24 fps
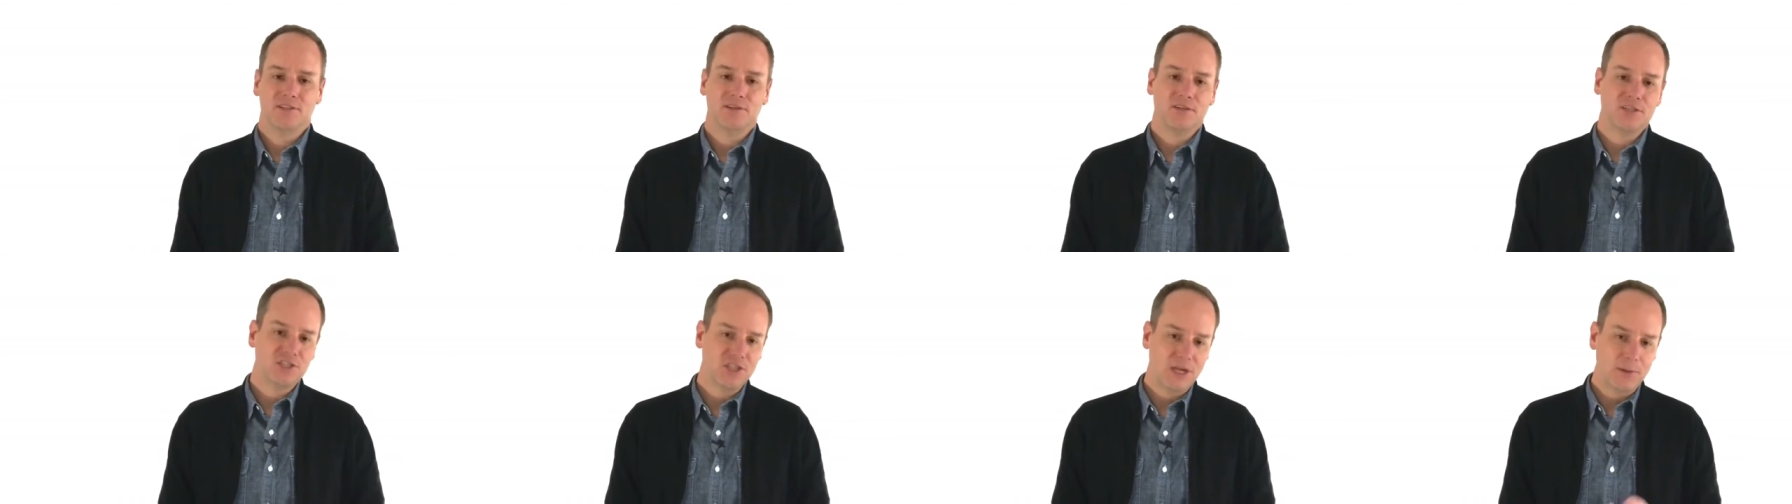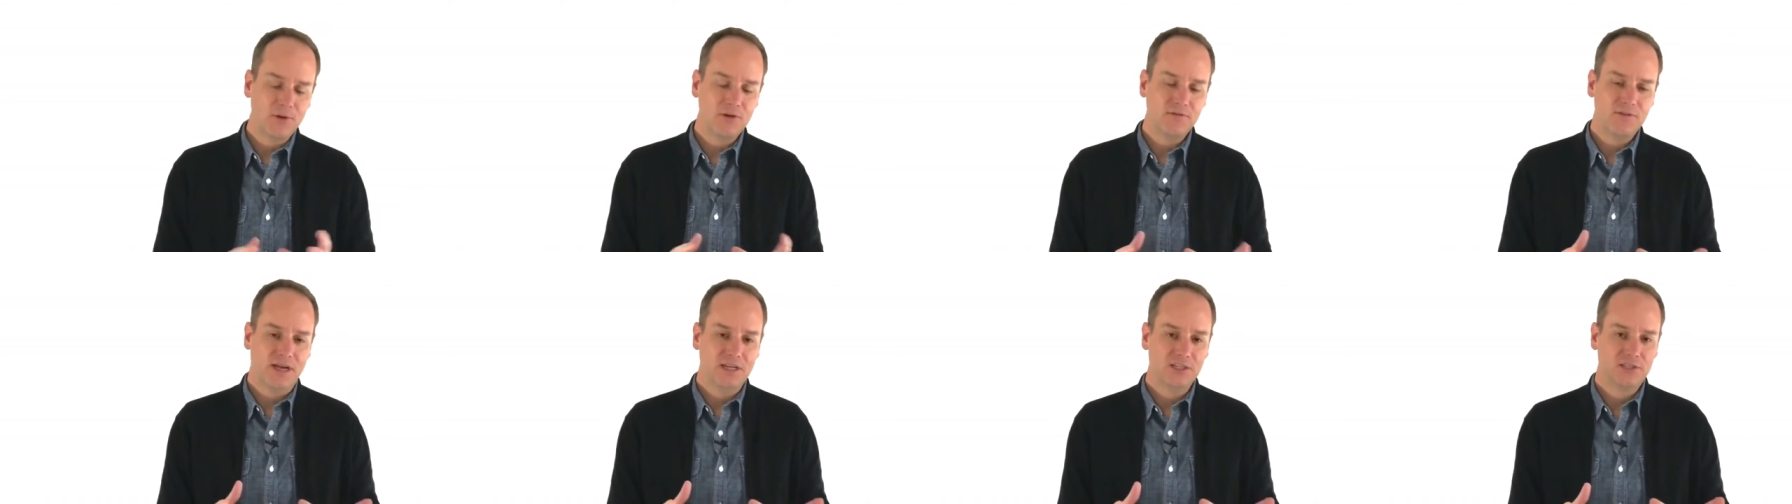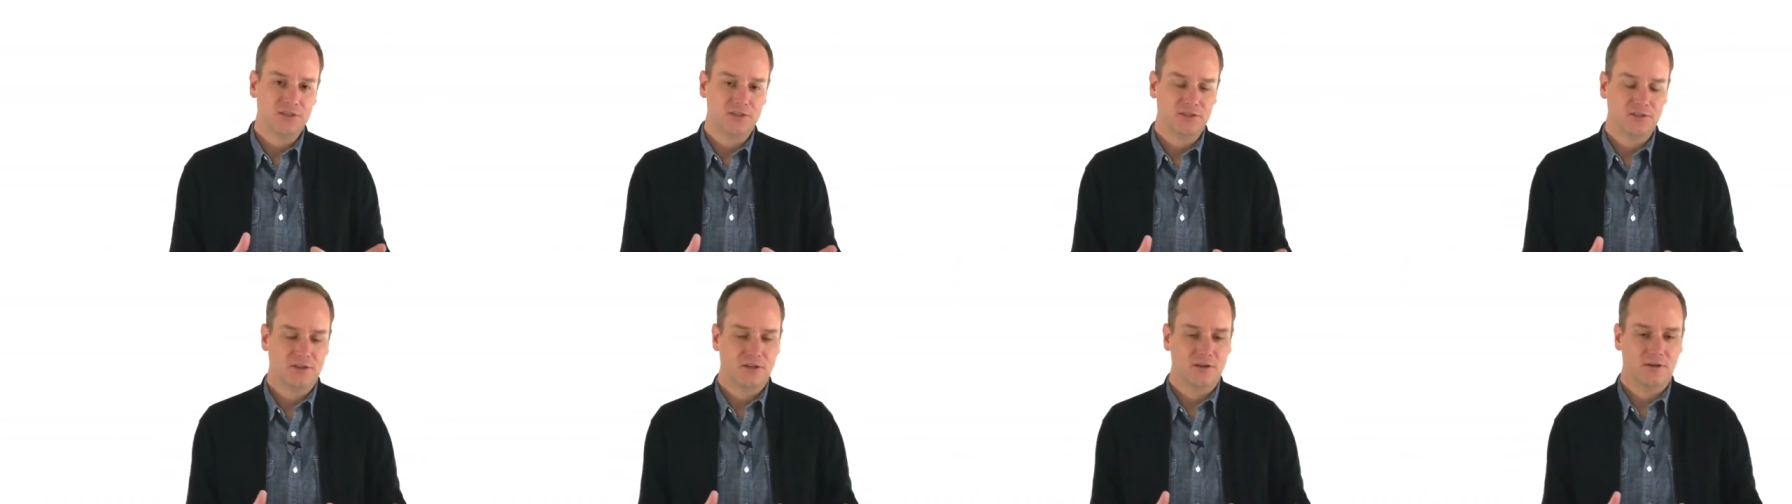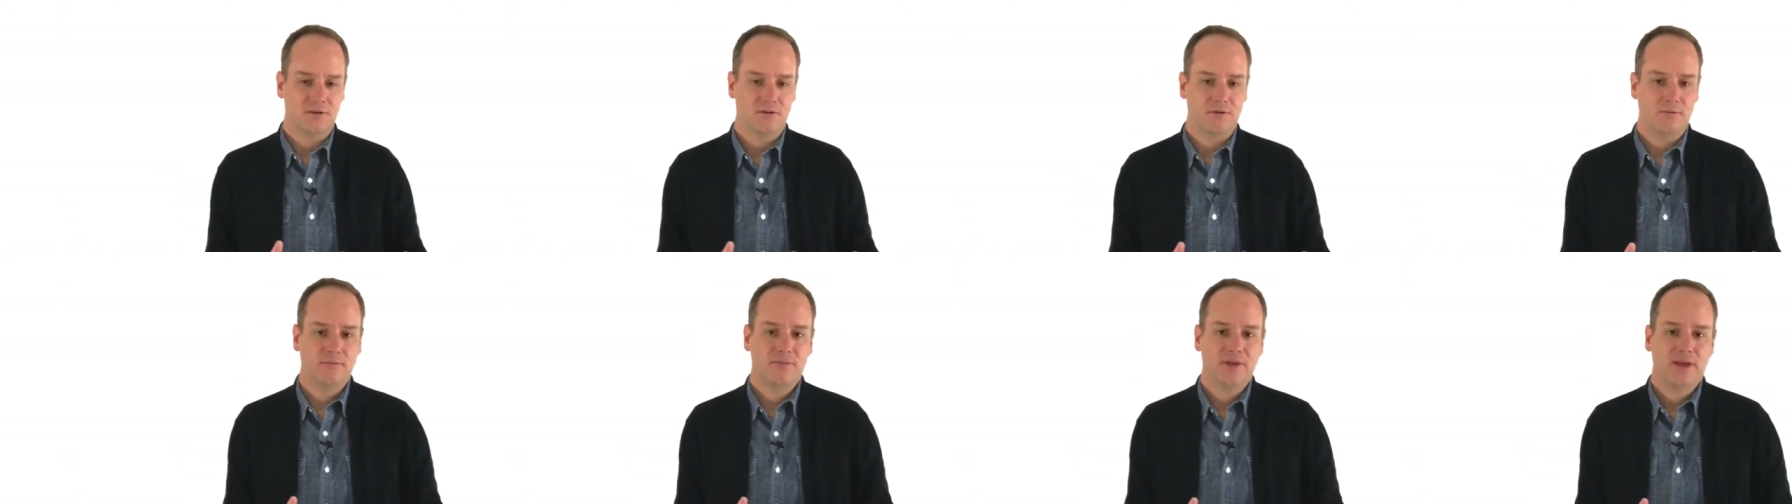There's some investors,
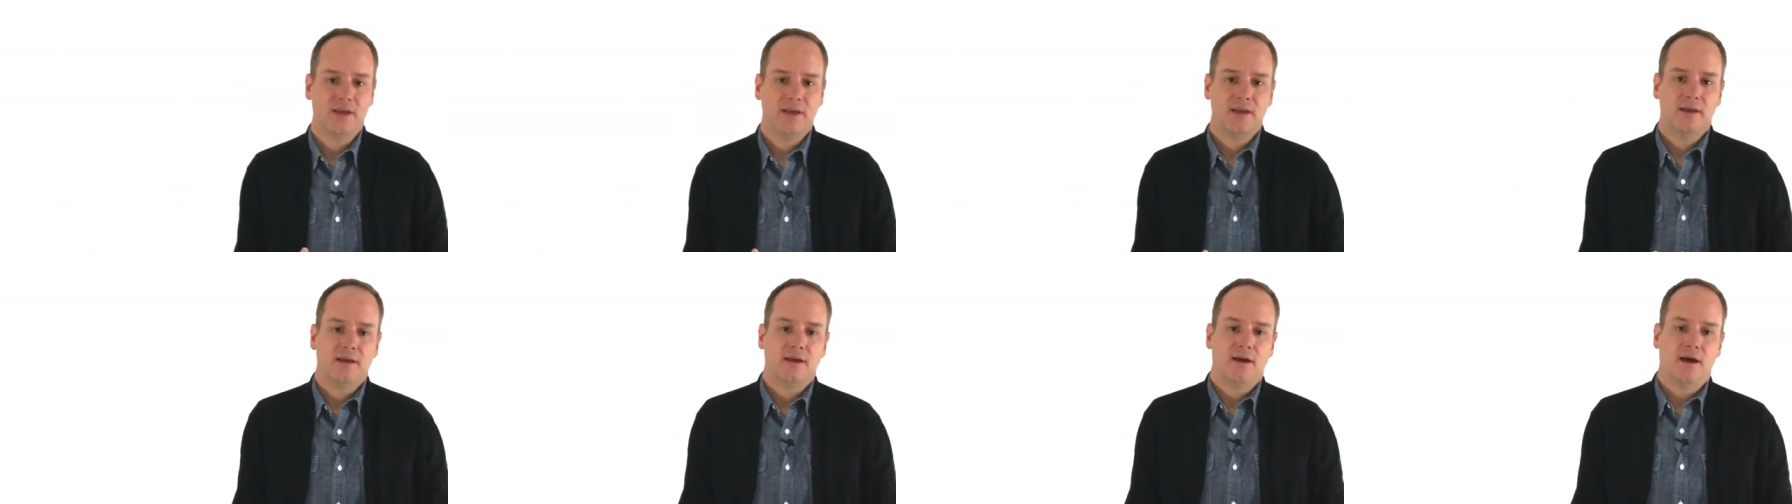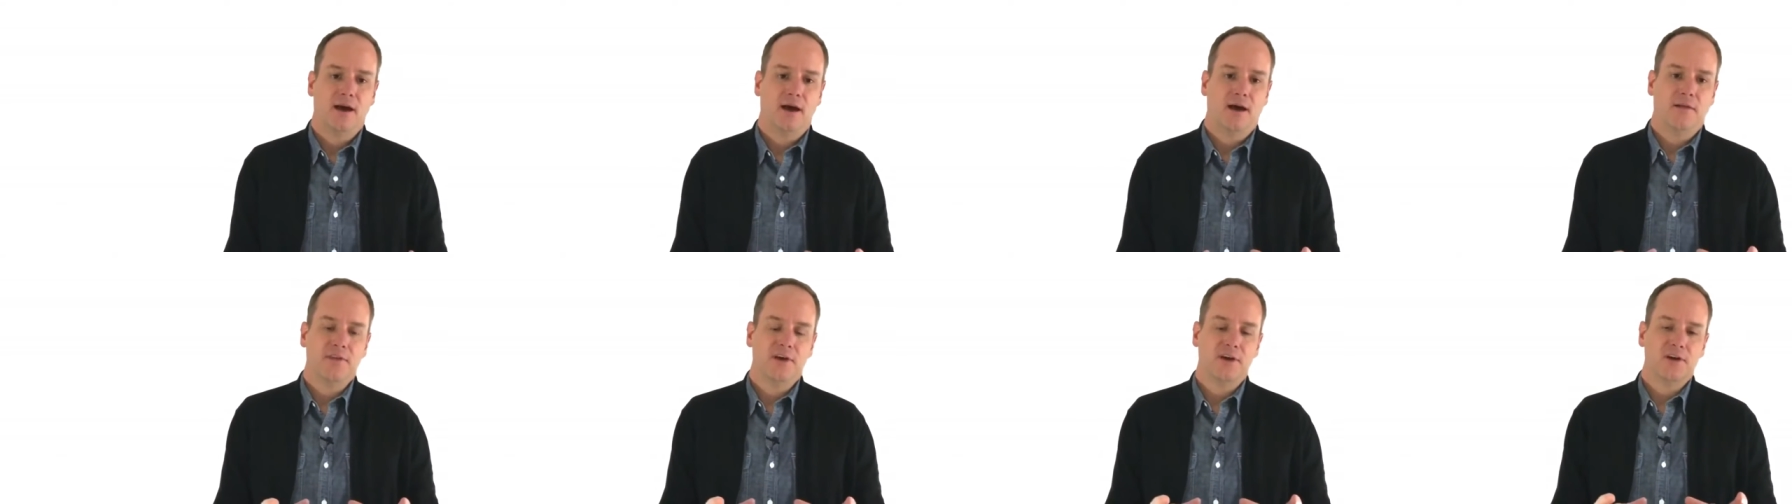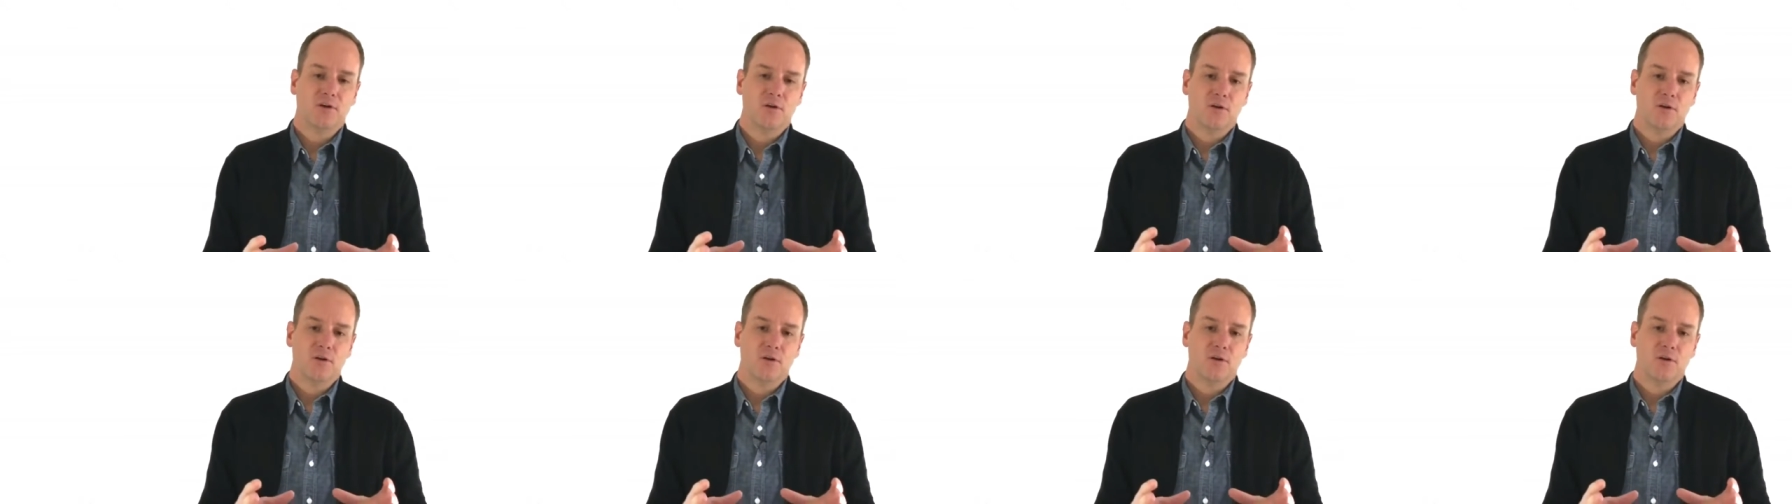though, that